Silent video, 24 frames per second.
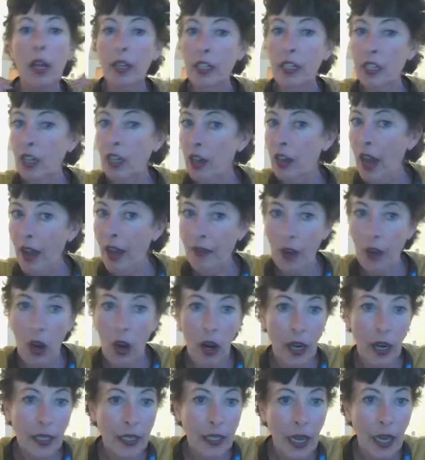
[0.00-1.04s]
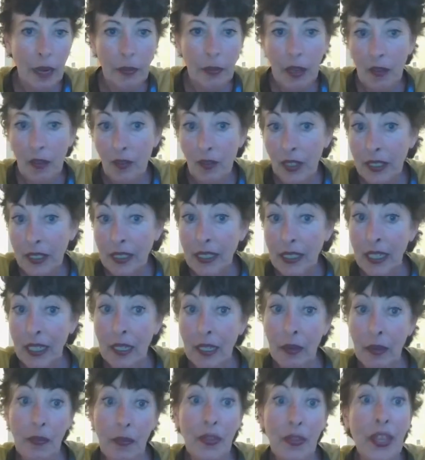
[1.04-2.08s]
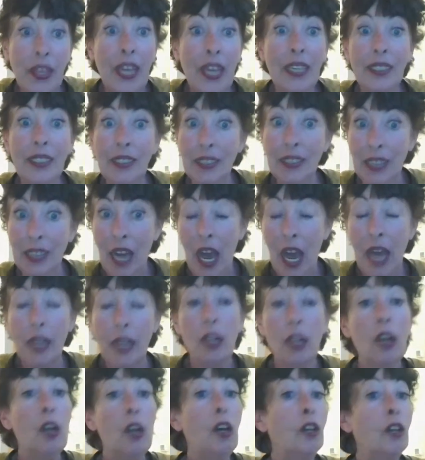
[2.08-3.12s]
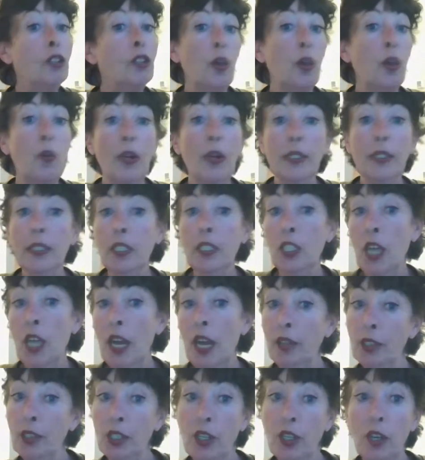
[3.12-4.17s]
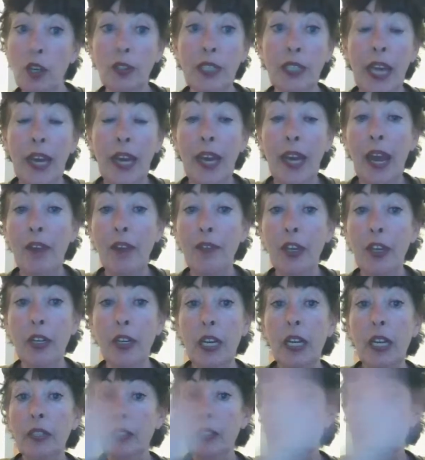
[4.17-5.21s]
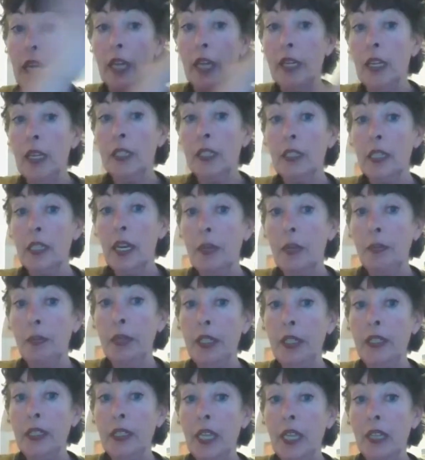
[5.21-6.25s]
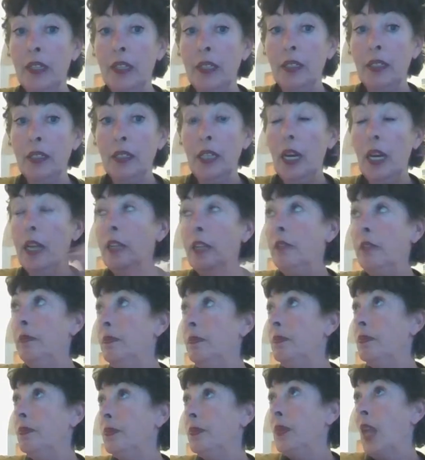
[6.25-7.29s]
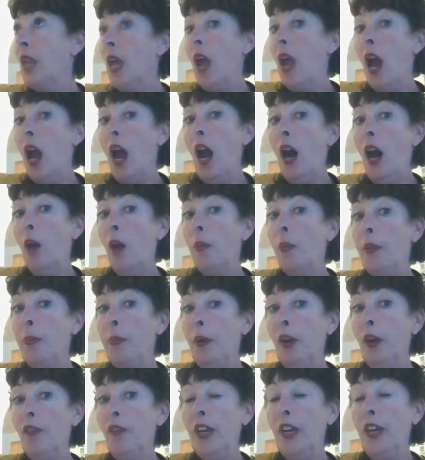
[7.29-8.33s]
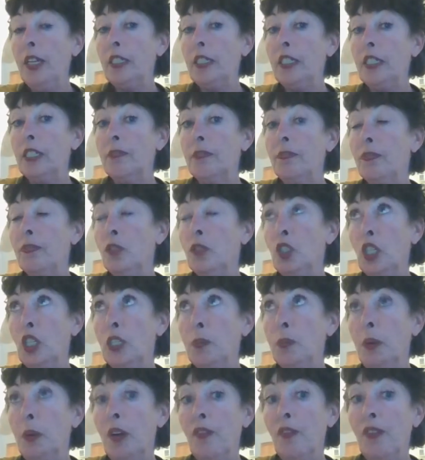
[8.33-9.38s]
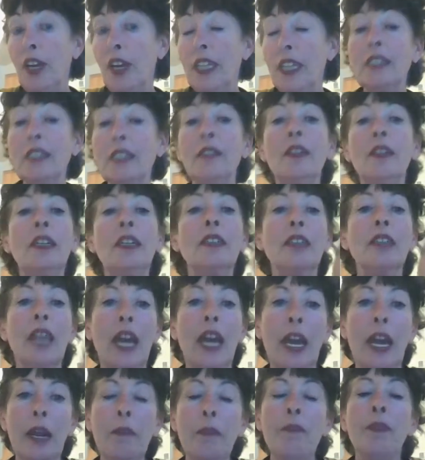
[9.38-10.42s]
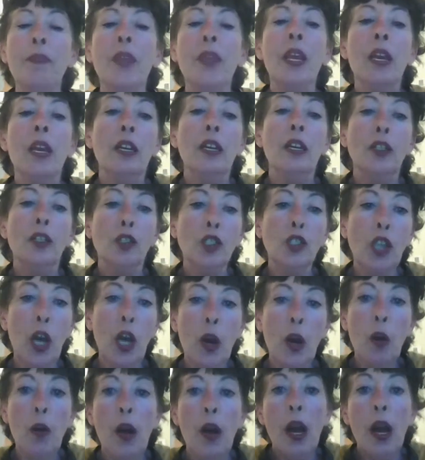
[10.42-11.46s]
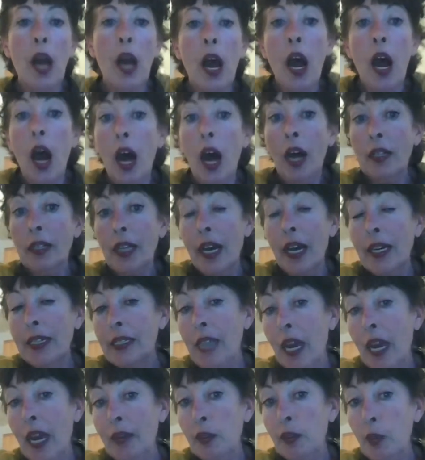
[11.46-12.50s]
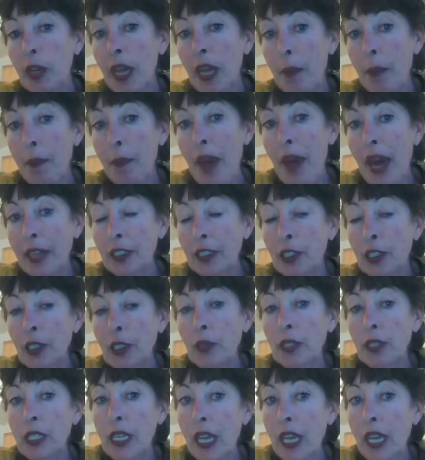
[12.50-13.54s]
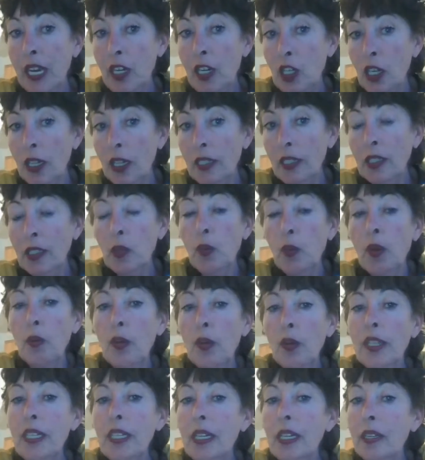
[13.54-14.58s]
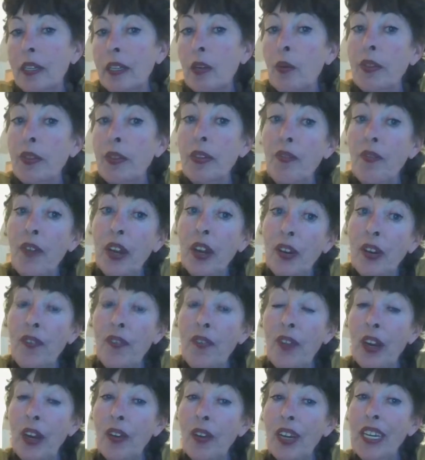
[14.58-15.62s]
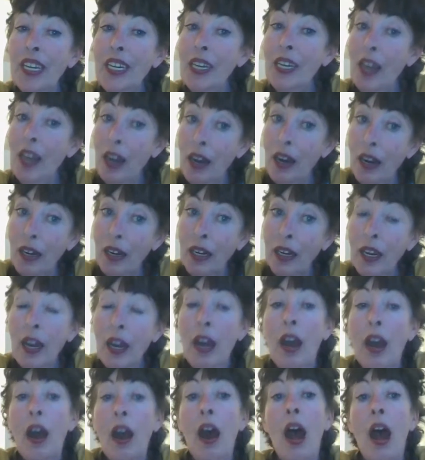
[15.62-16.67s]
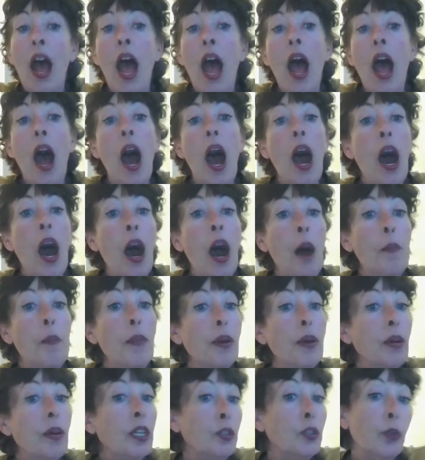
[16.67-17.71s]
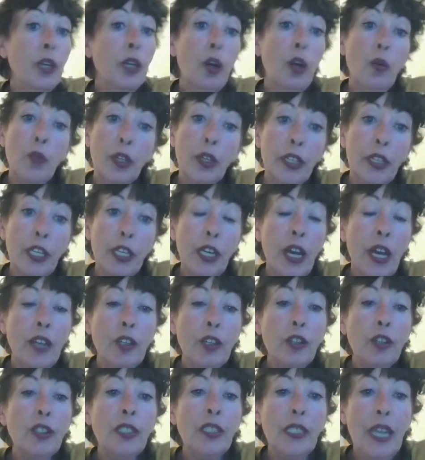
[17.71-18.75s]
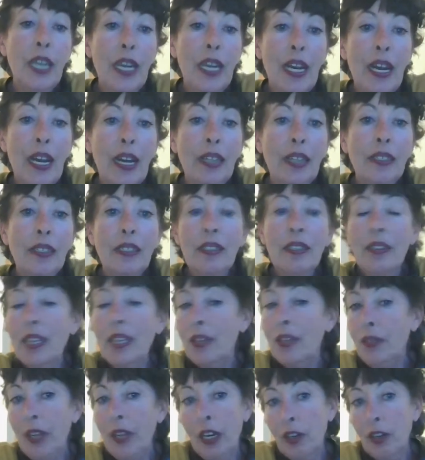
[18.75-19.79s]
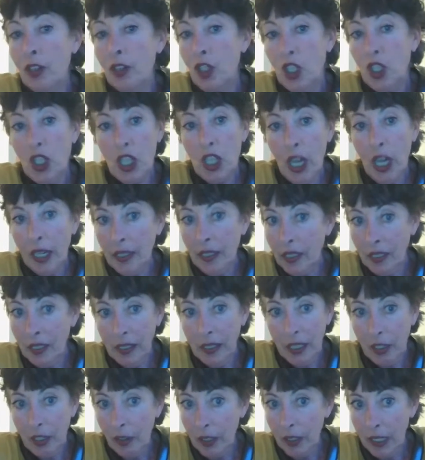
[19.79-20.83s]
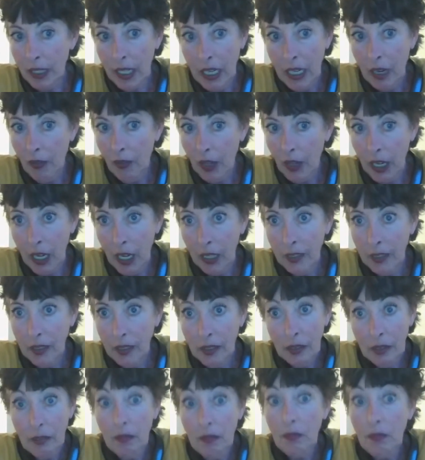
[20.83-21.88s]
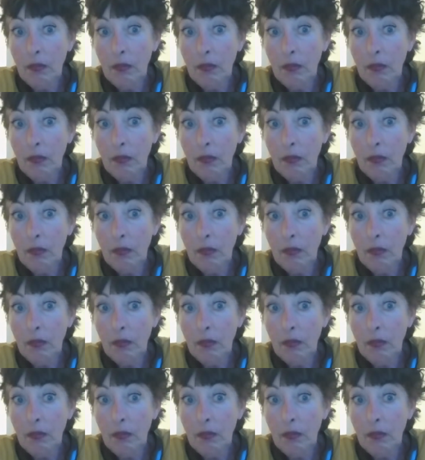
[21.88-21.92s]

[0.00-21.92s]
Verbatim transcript: you have a hard time convincing them that it's not. So once a schnauzer knows how to have their nails done, it's like, please get this done. I'll be perfect, just perfect. Okay. So a lot of times we get bad associations when we're dealing with the very, very young because um, we don't really understand that they're just literally giving us